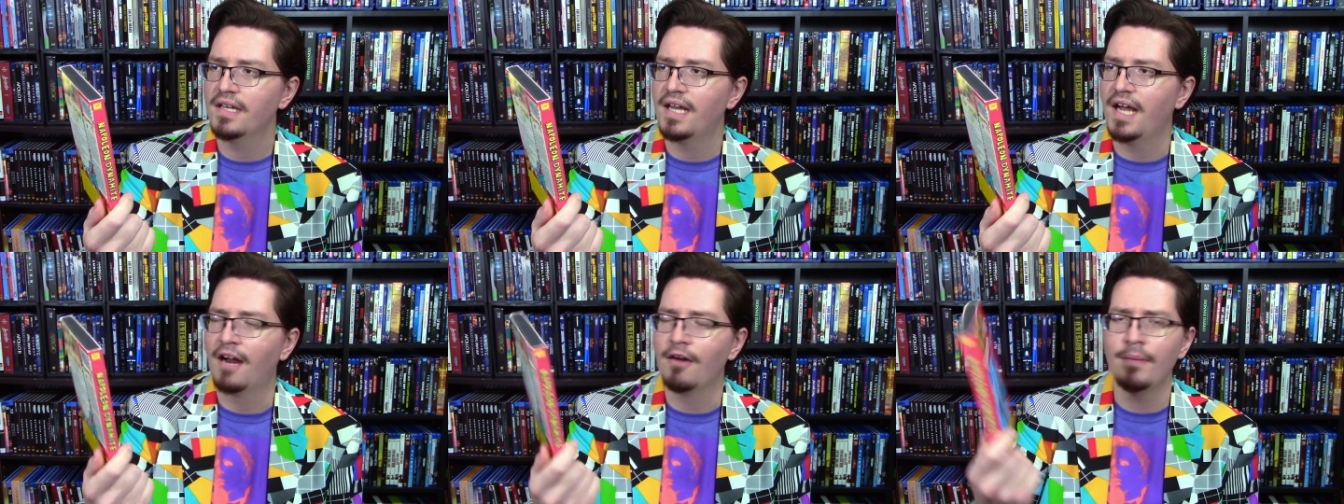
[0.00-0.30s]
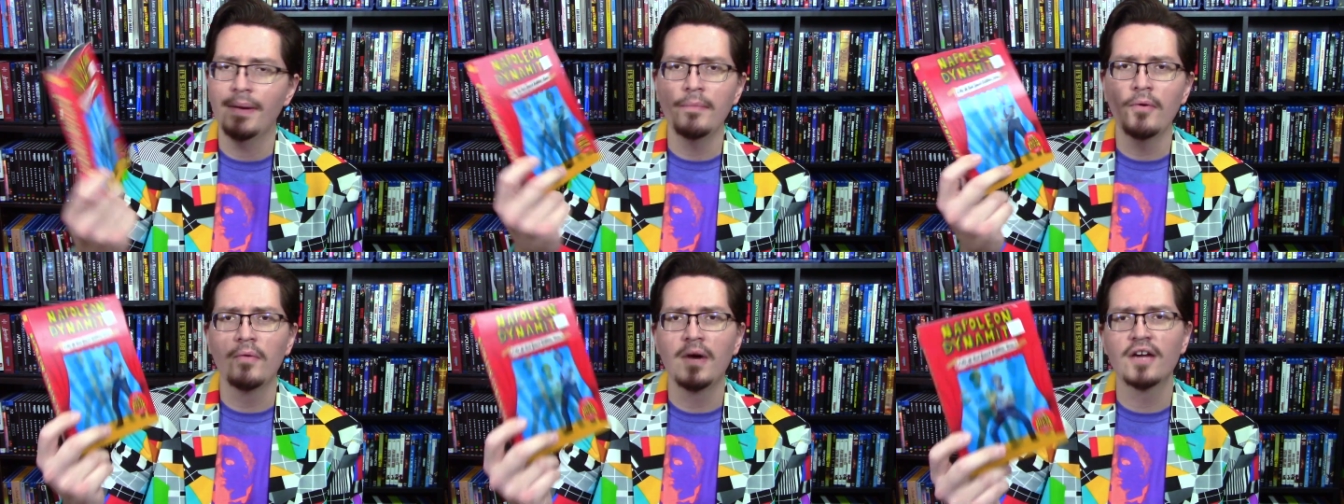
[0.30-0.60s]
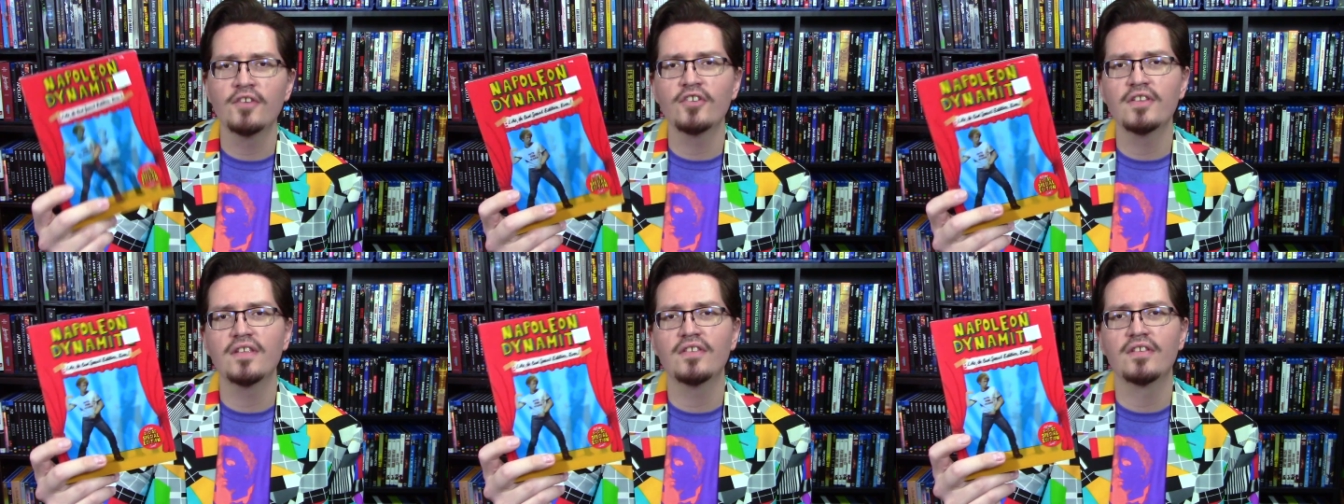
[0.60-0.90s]
I remember
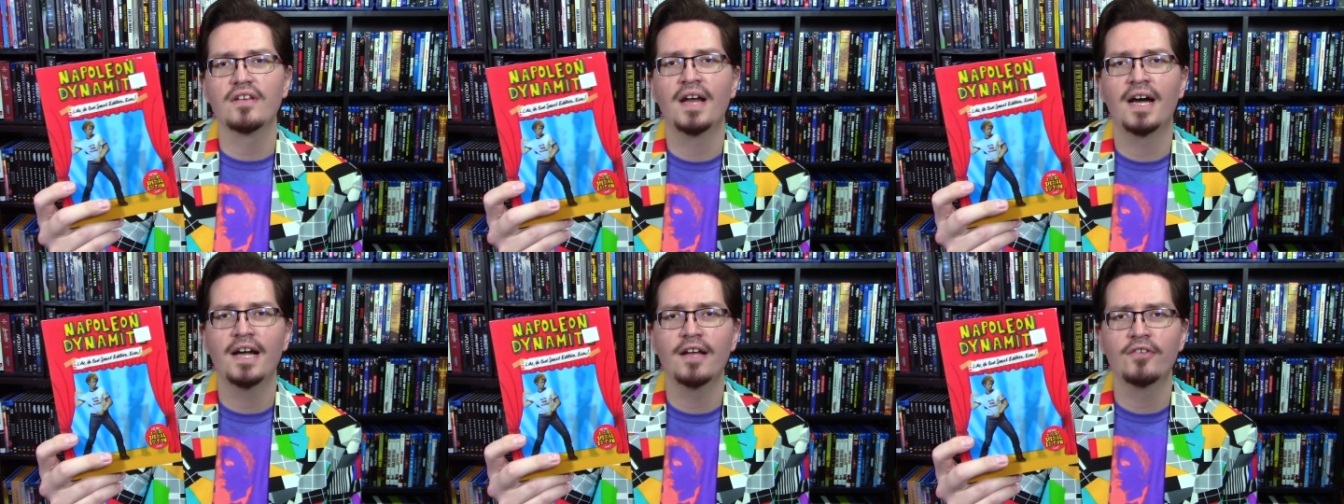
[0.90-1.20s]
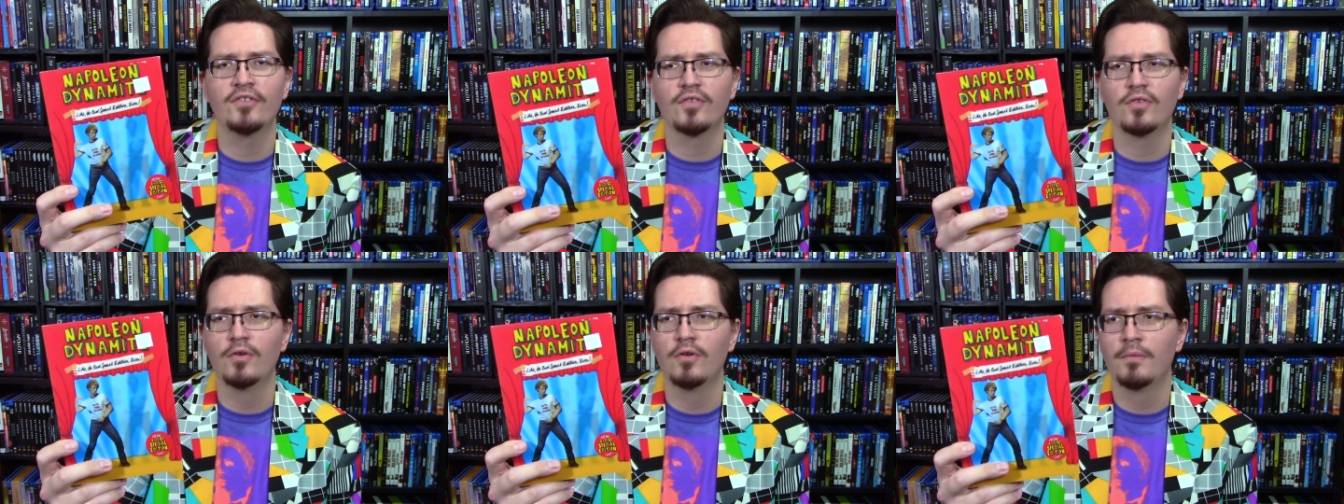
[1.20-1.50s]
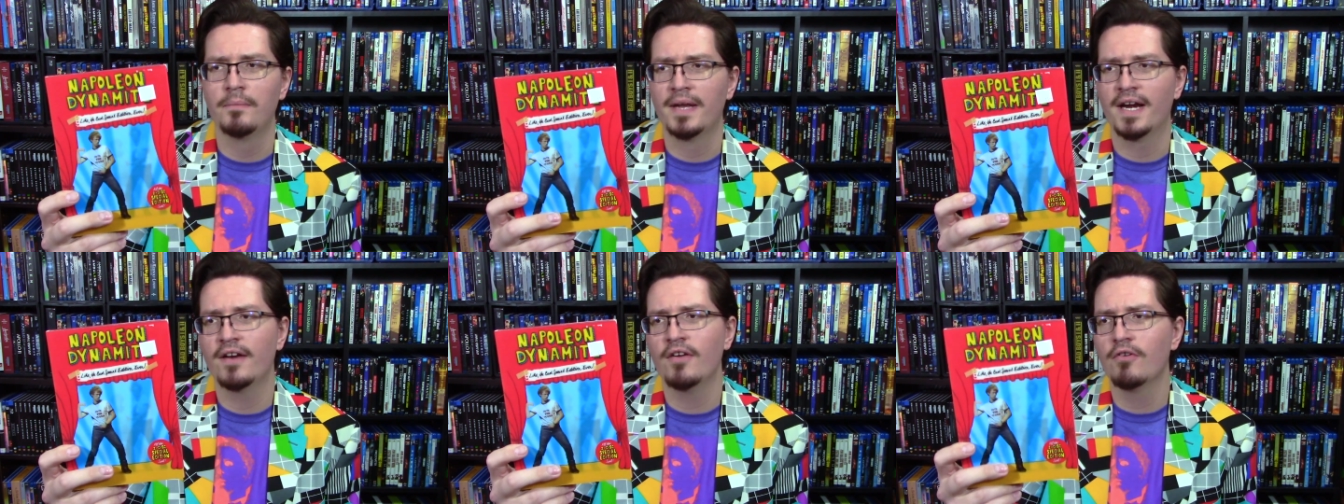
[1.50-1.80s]
watching this in high
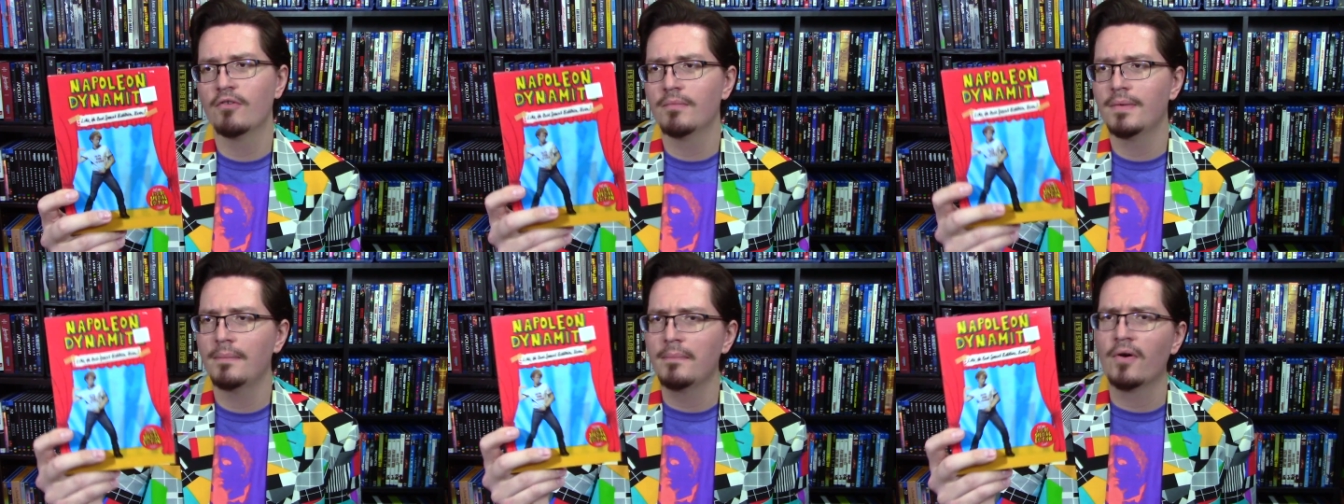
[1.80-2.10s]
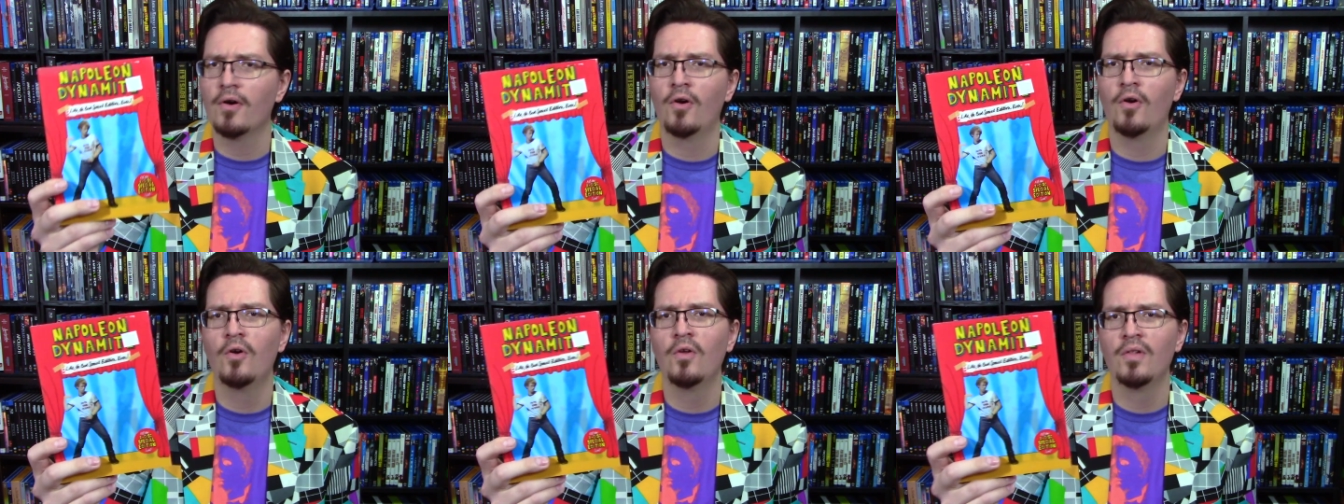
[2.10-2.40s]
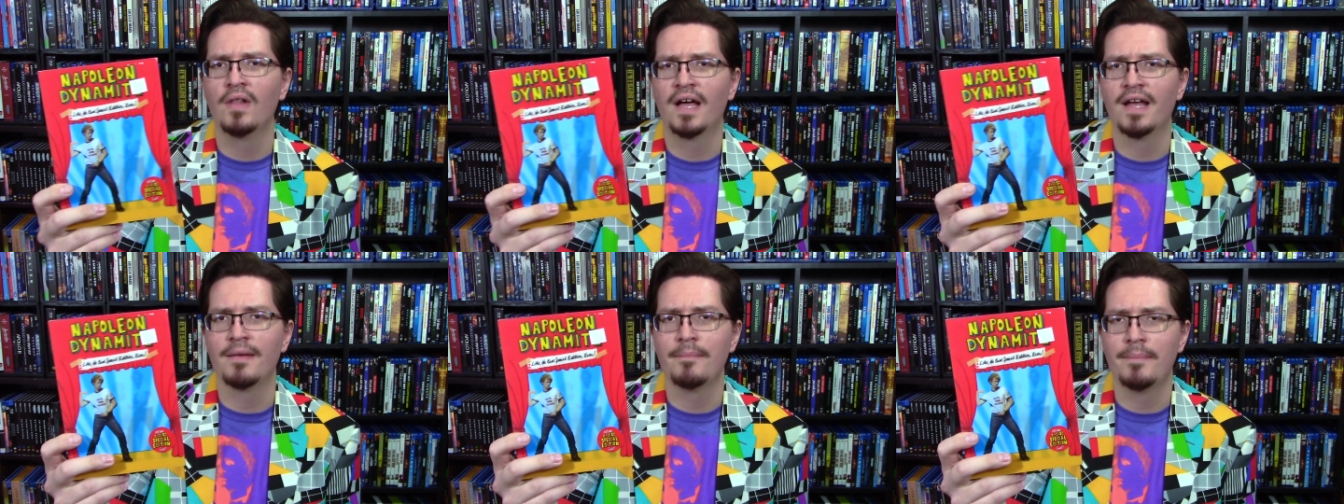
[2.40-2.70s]
school, but I don't remember a
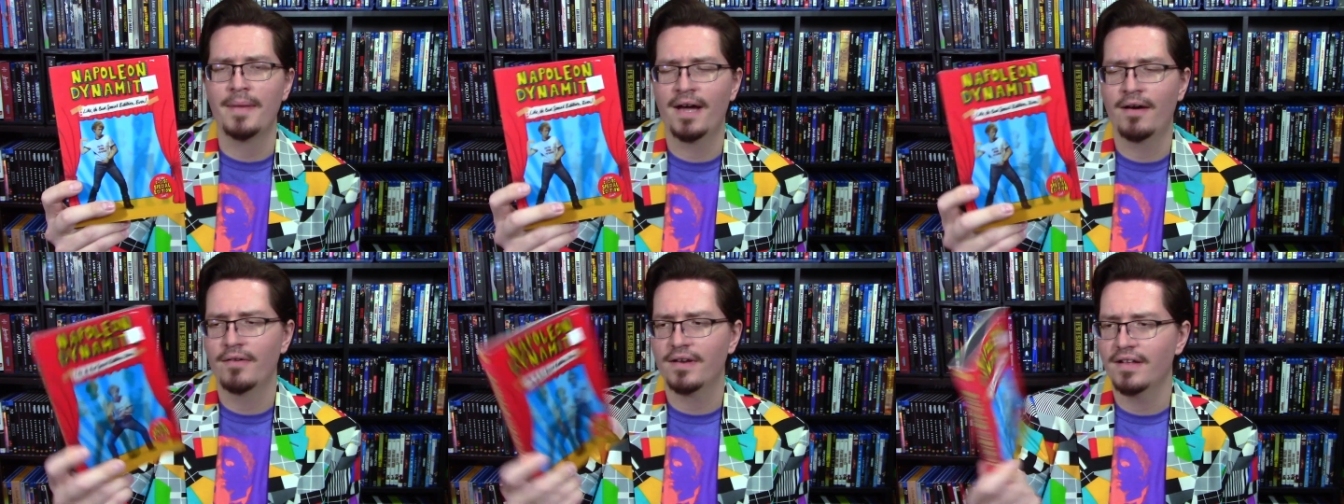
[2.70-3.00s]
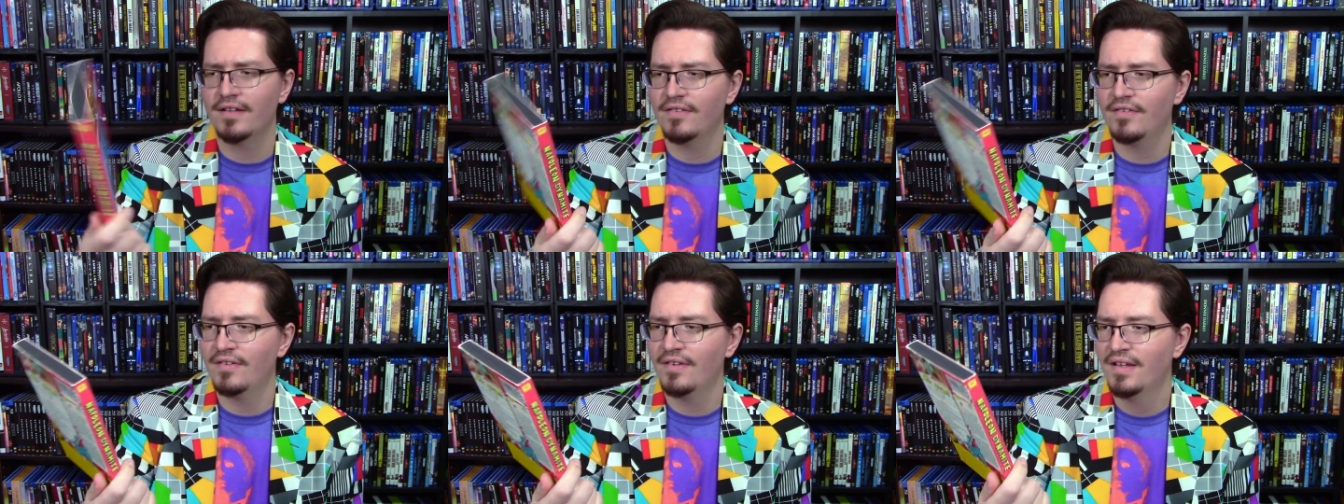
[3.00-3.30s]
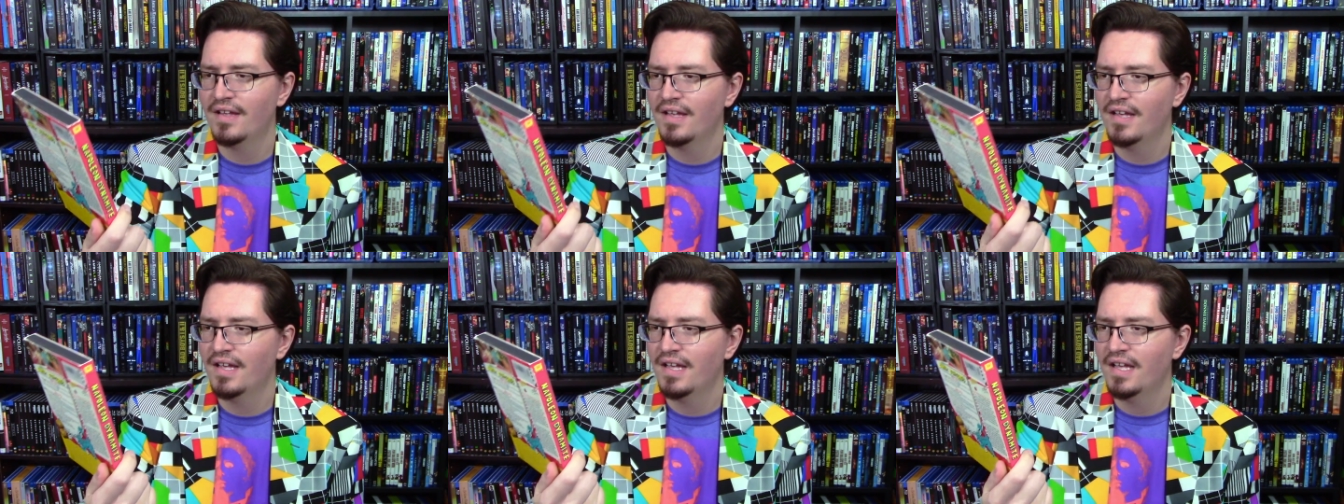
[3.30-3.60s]
whole lot about it.
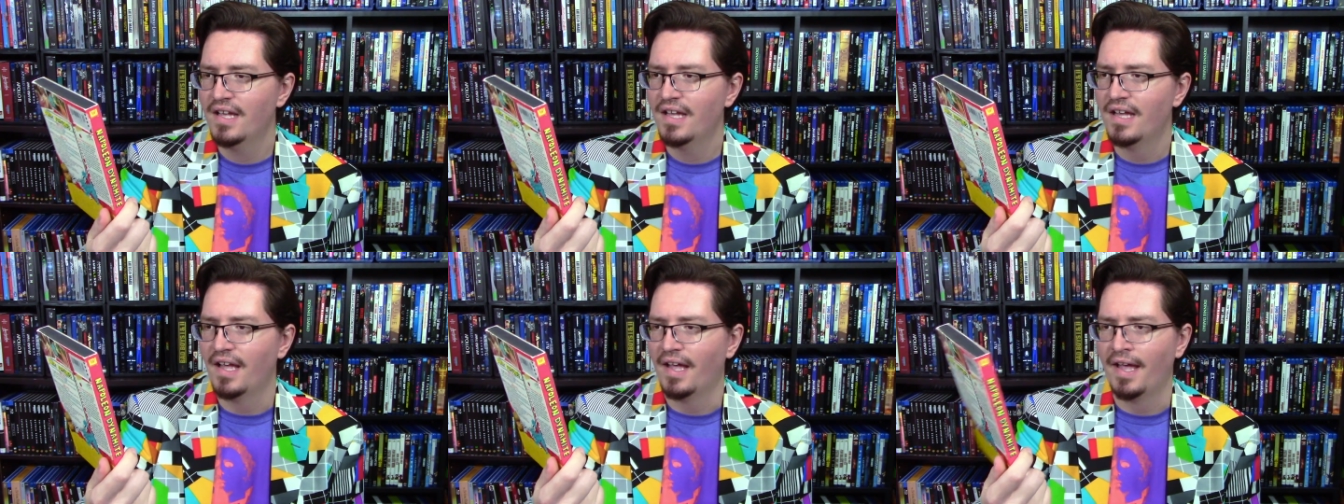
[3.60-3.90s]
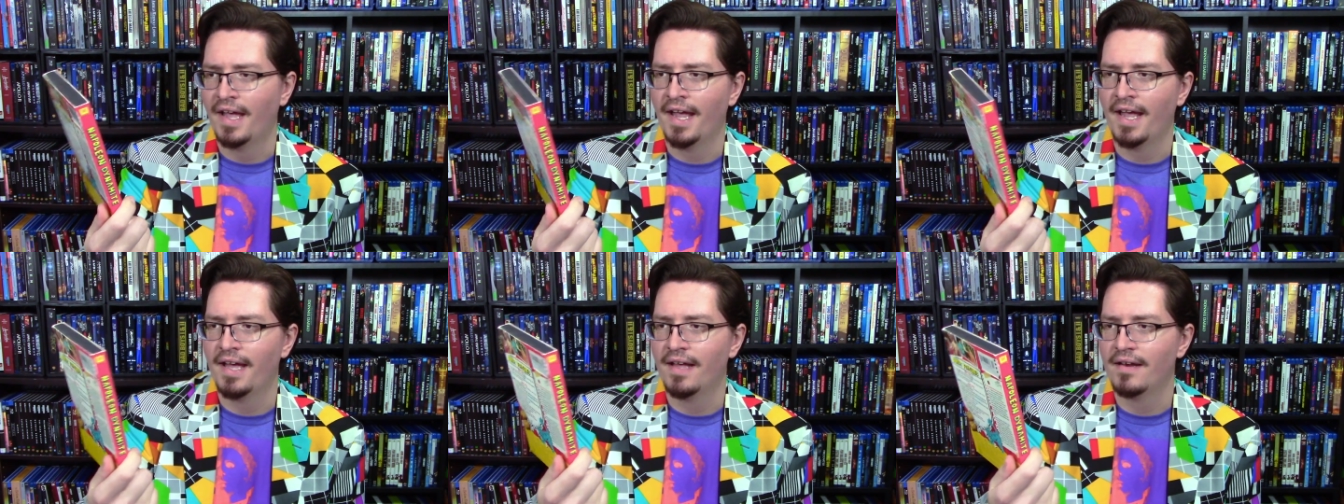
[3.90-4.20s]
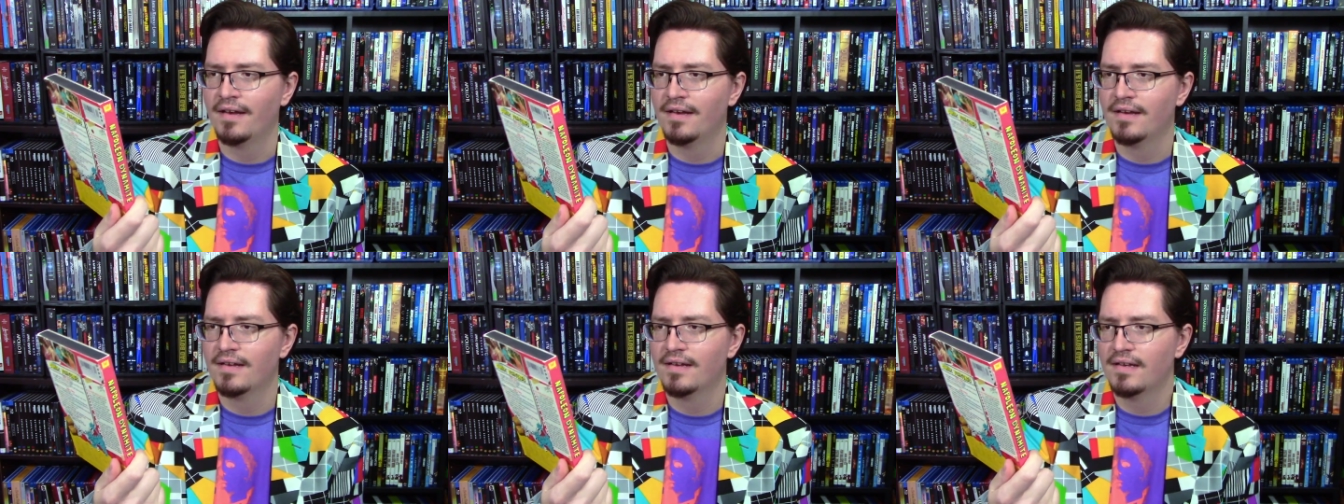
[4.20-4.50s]

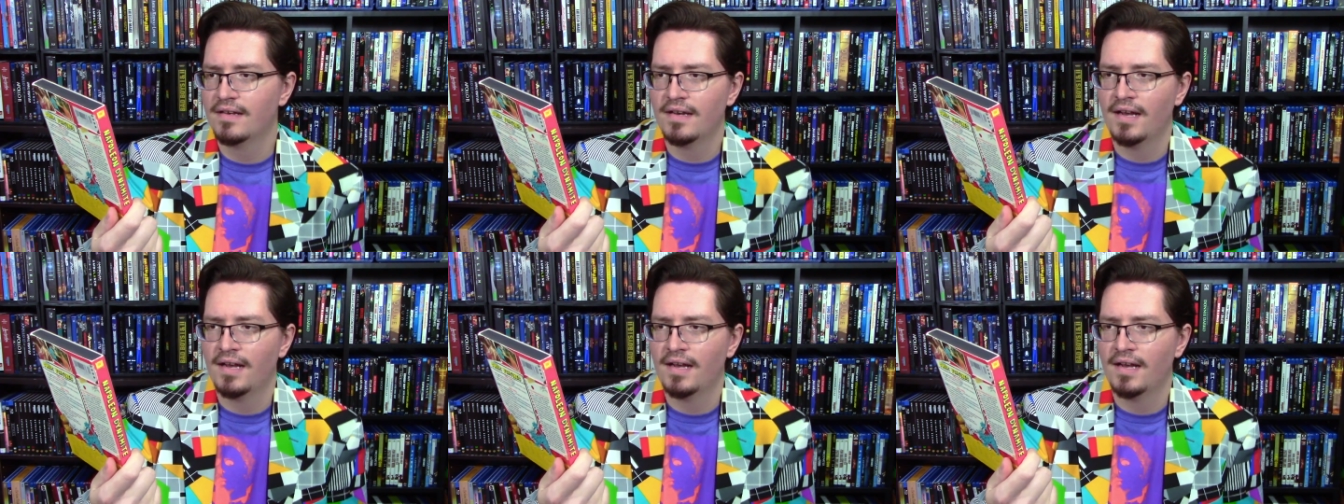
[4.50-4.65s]
And